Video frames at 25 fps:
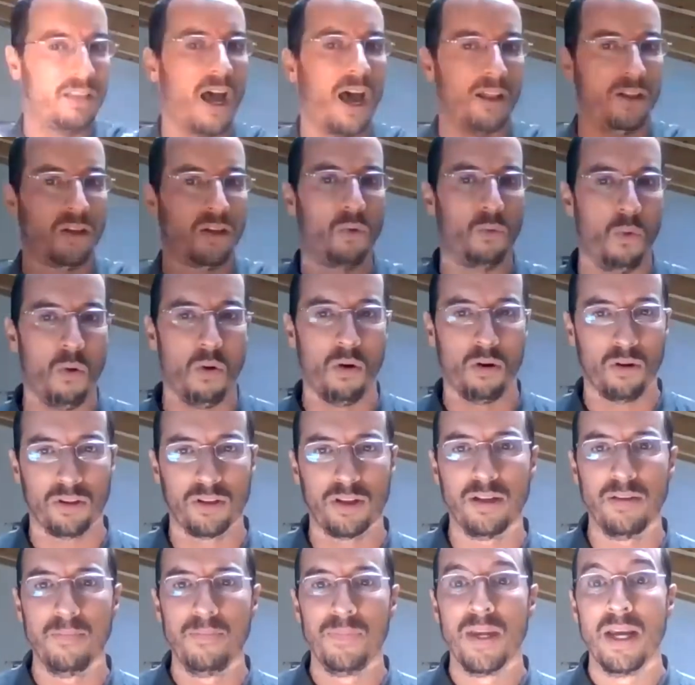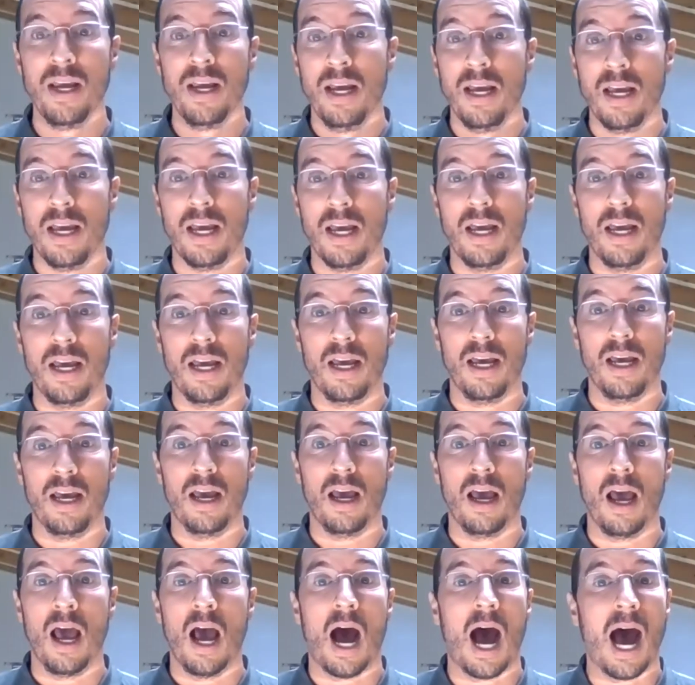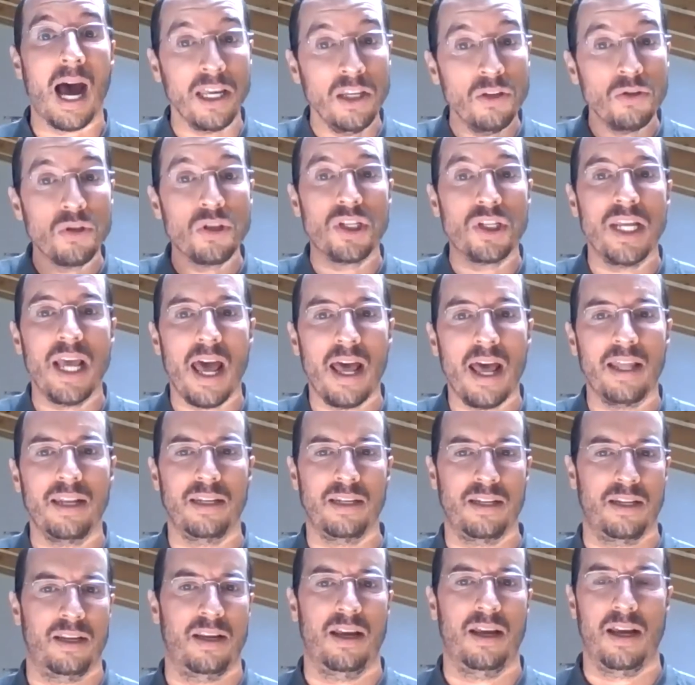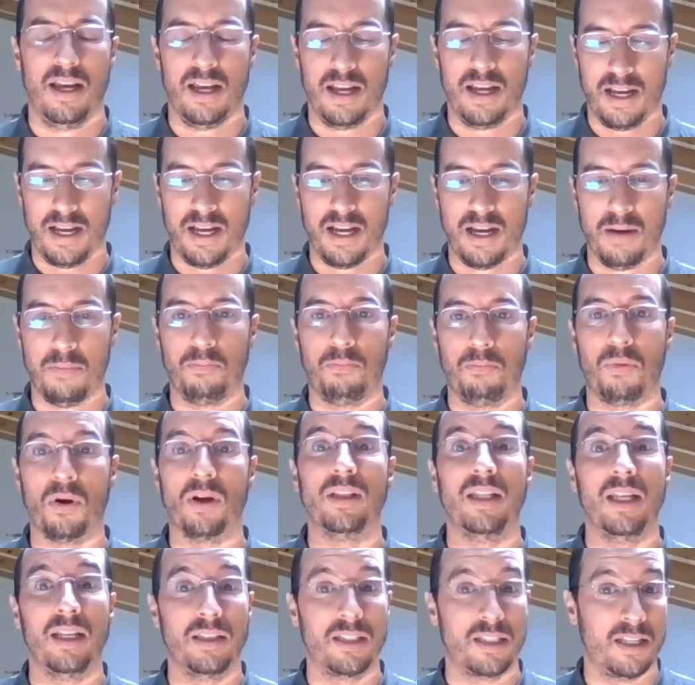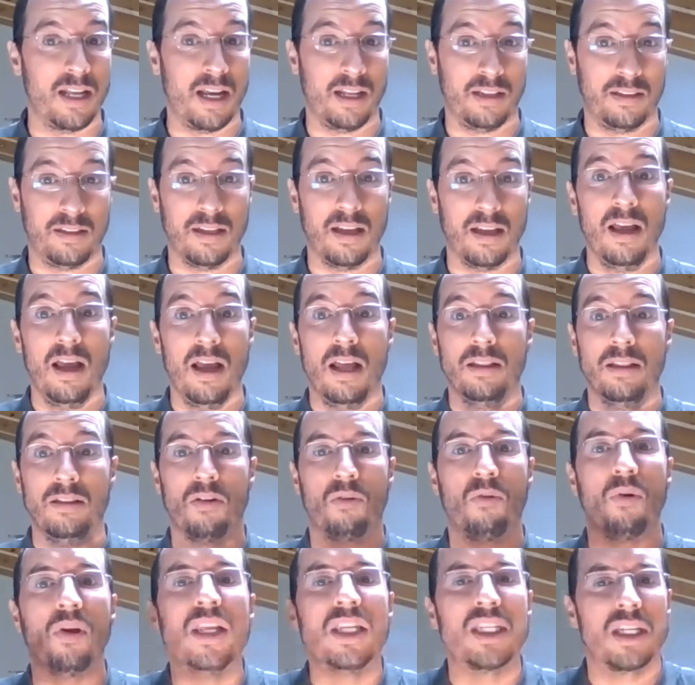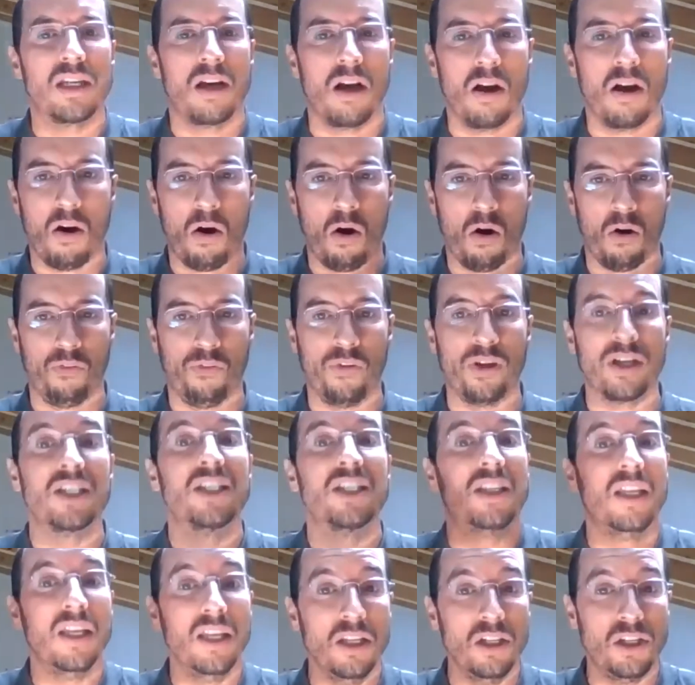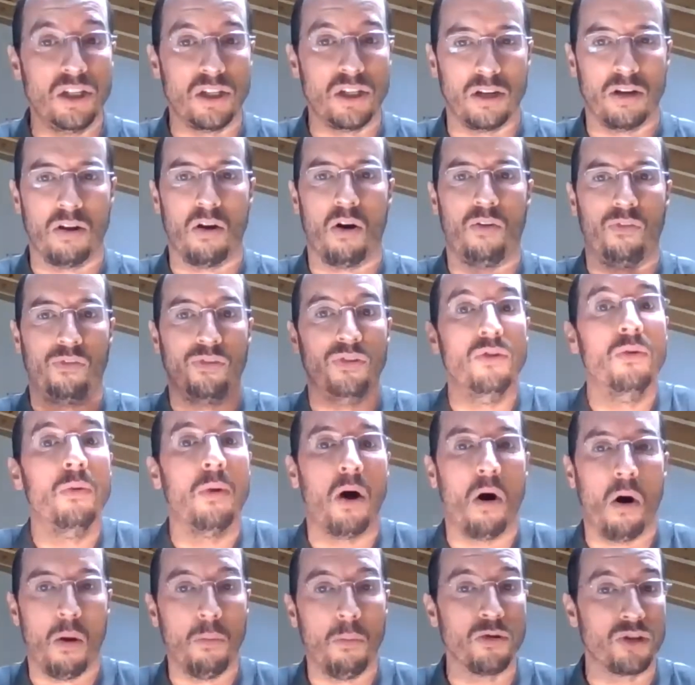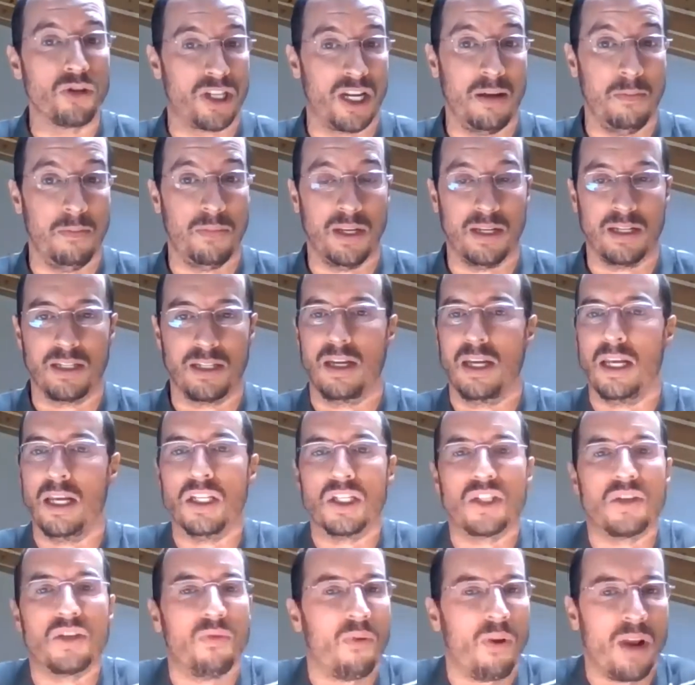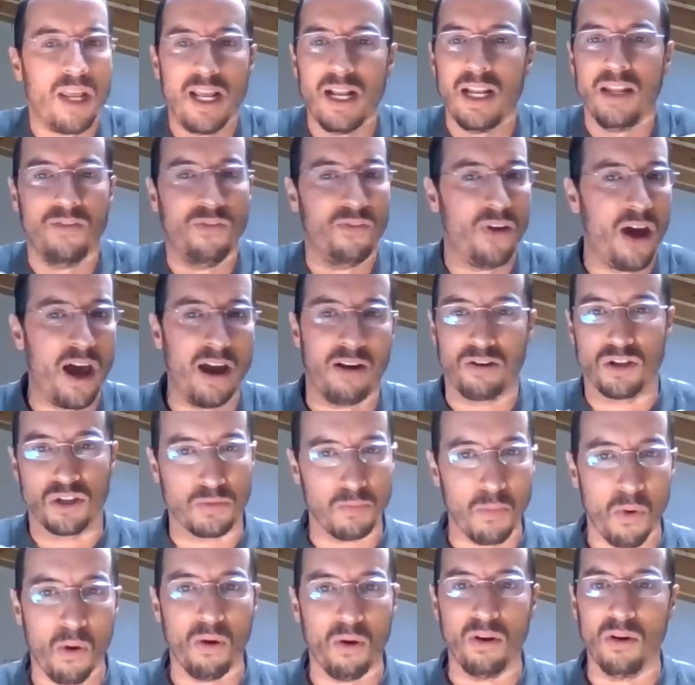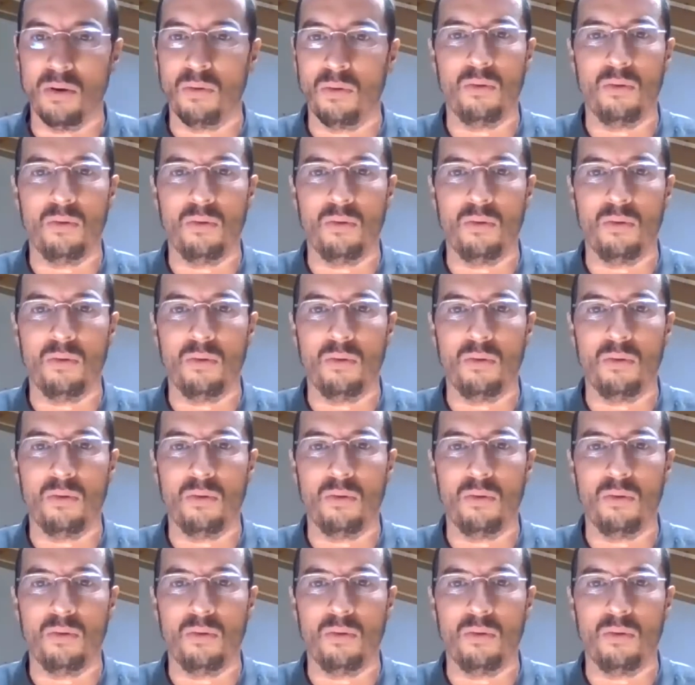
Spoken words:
other world, IUCN predicts that the risk of extinction of Homo sapiens is really very small.